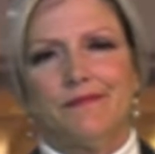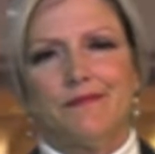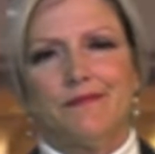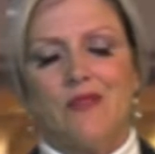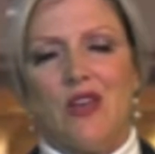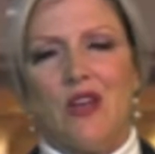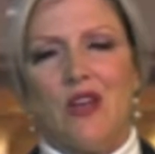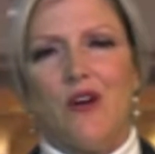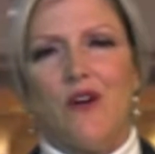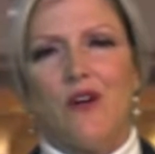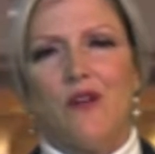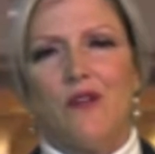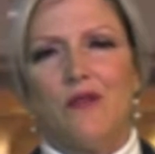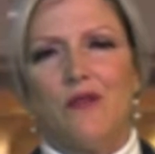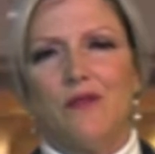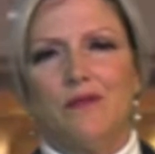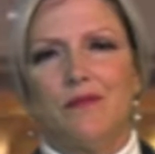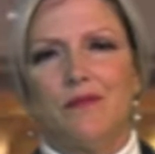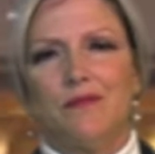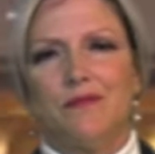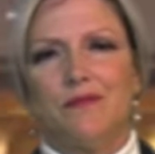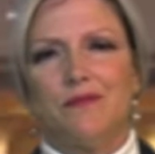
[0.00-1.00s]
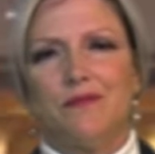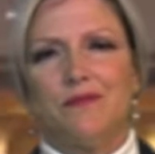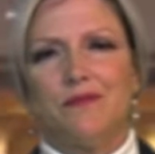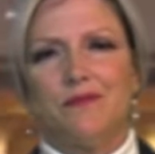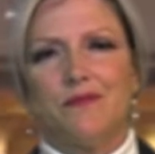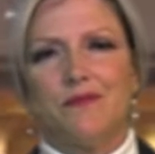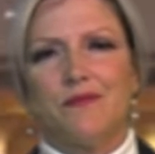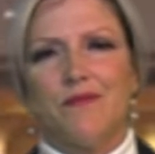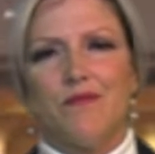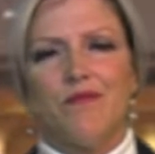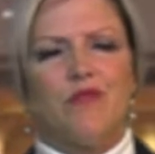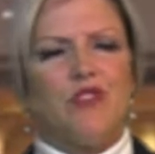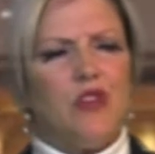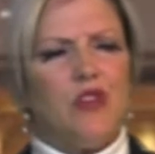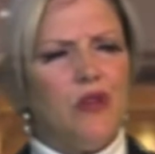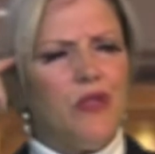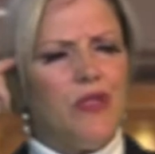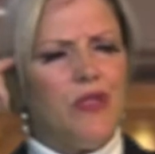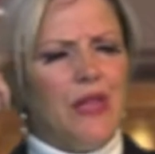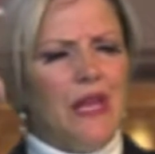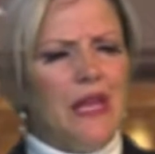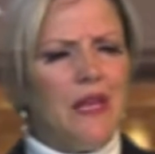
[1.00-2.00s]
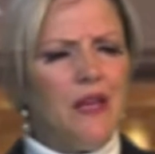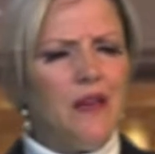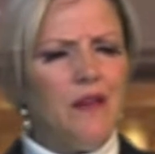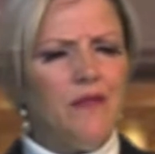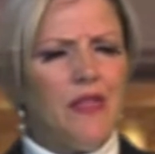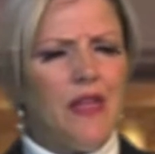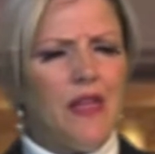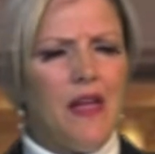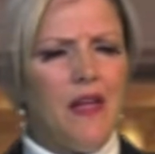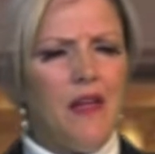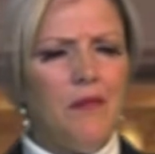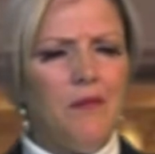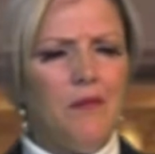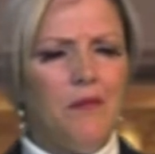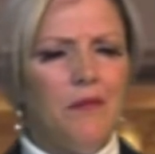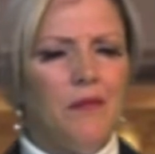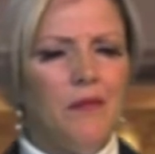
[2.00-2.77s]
No. Do you think of them?